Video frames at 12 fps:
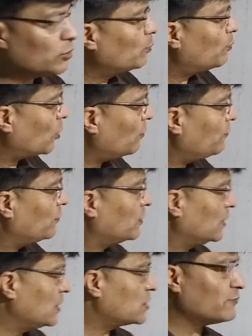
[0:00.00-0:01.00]
You prove
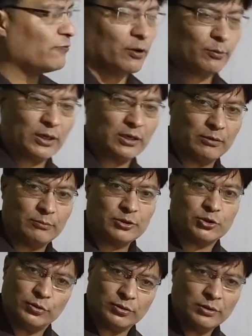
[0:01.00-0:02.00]
this formula number
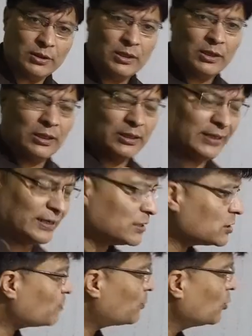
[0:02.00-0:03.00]
2. Let
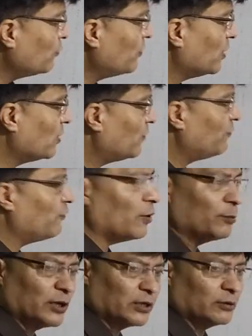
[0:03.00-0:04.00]
us prove here
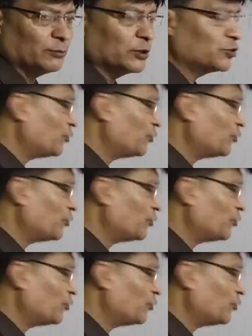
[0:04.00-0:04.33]
formula number